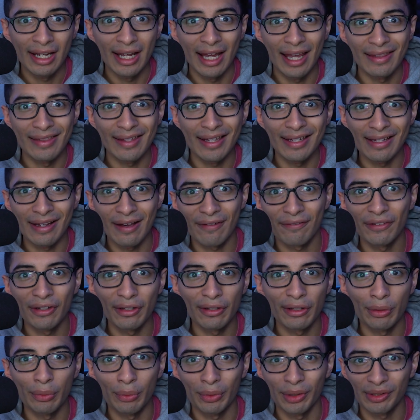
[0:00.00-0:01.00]
and that
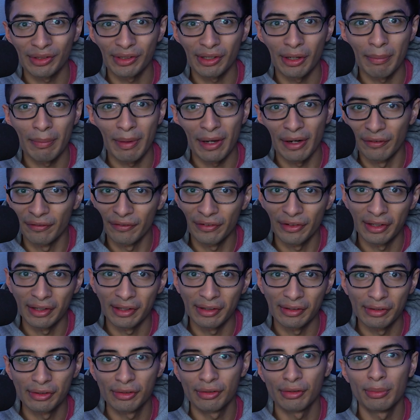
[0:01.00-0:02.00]
definitely works out better for the
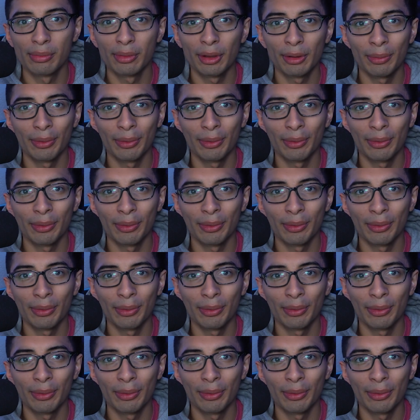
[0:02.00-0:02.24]
consumer.